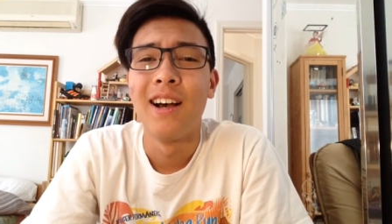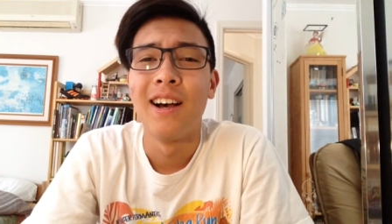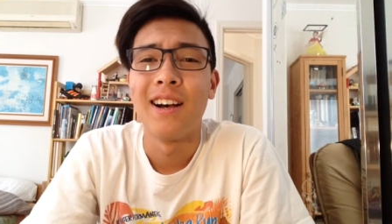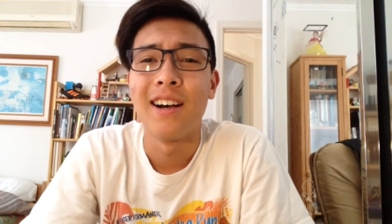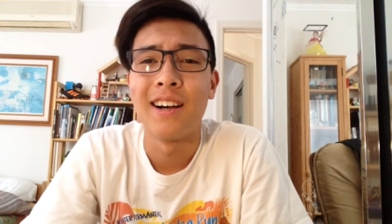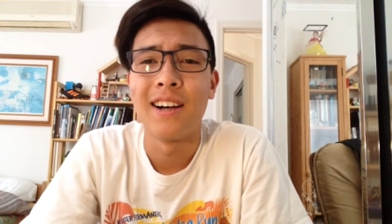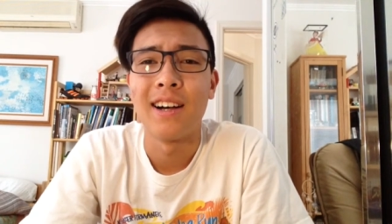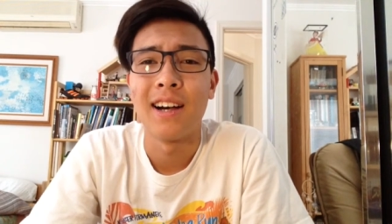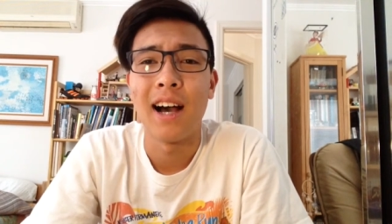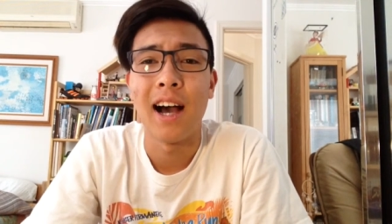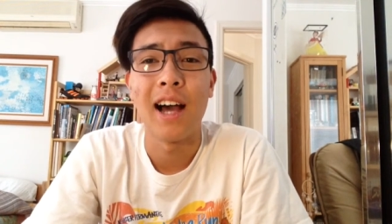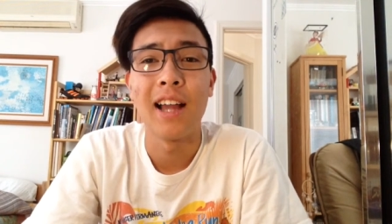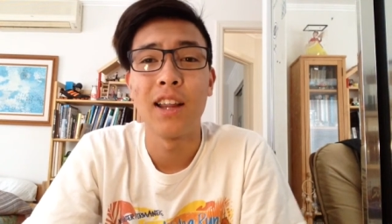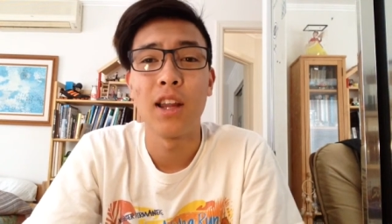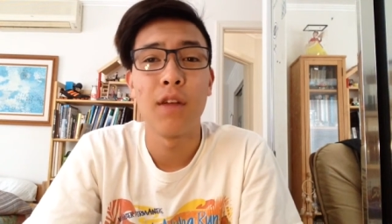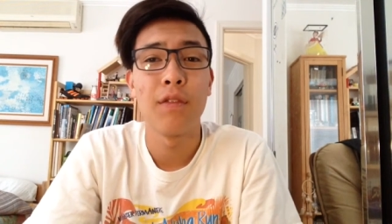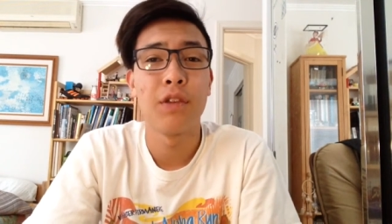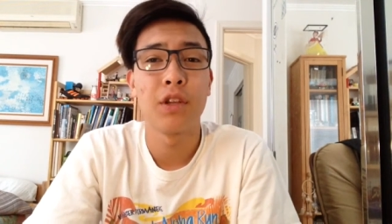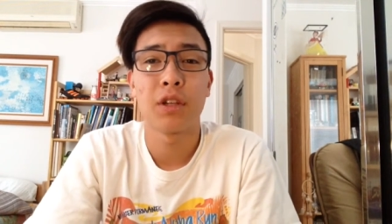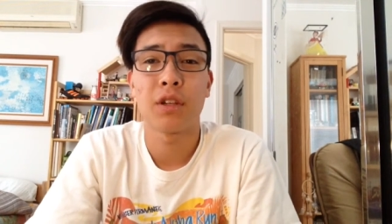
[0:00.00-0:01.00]
Uh, I
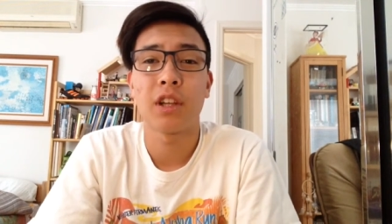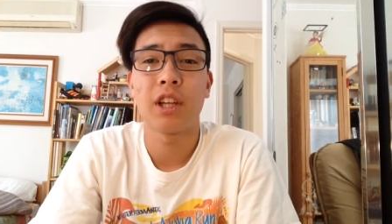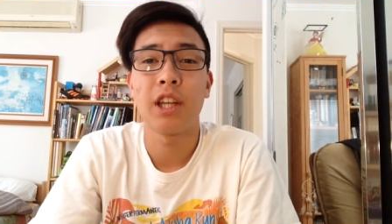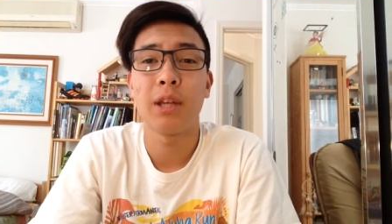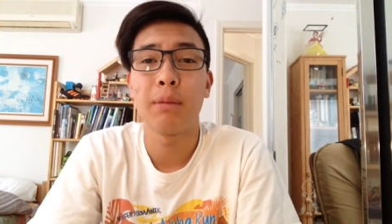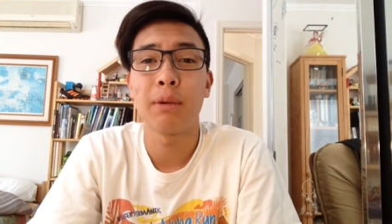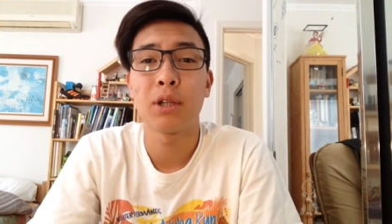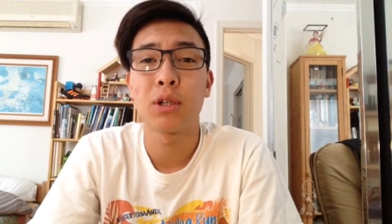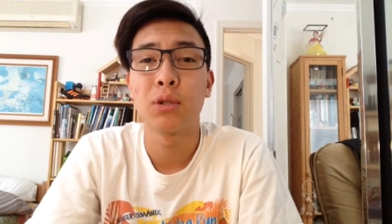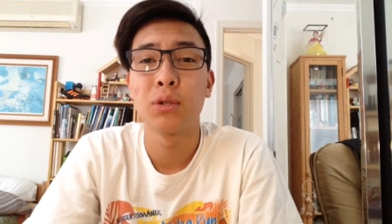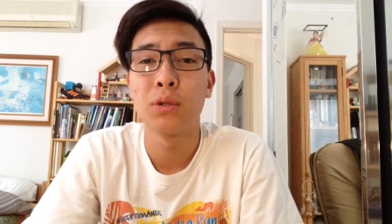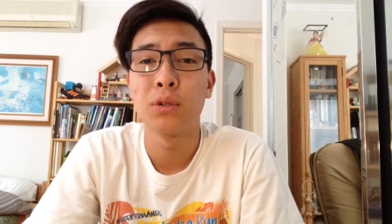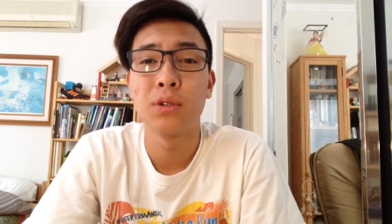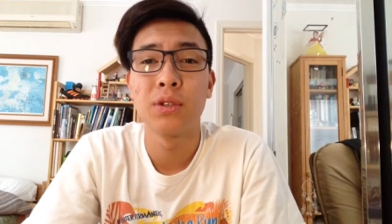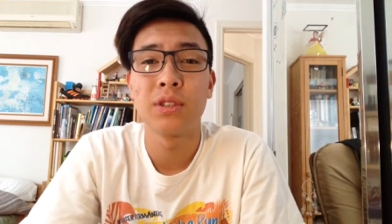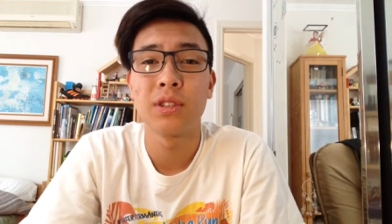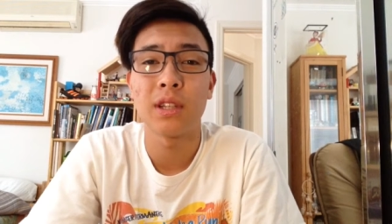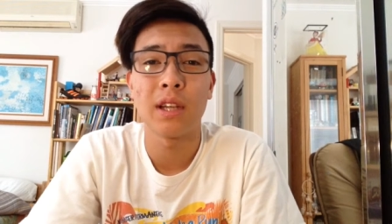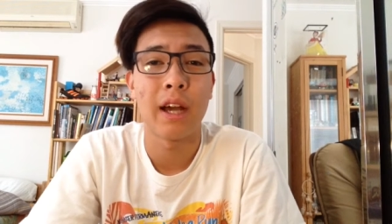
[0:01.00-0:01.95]
love their Climacools.